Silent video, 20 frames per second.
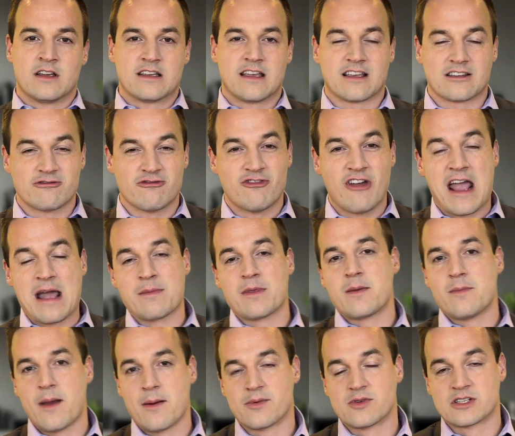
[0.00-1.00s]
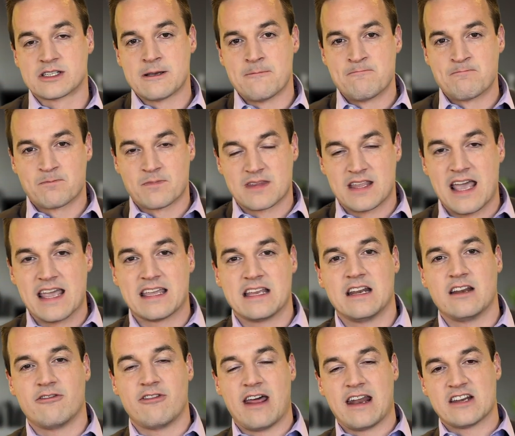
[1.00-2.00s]
Yes, family members taking
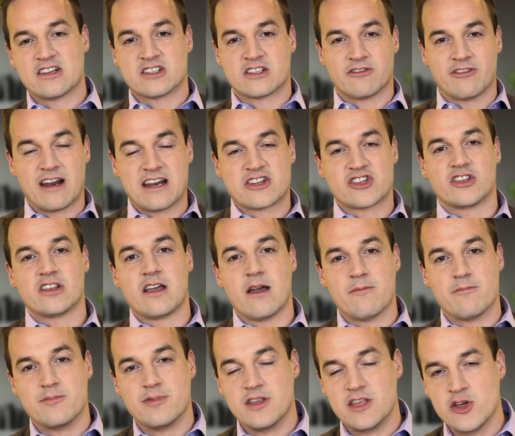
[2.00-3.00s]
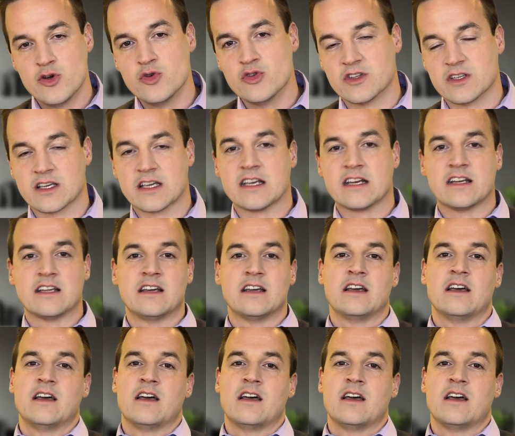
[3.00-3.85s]
advantage, financially abusing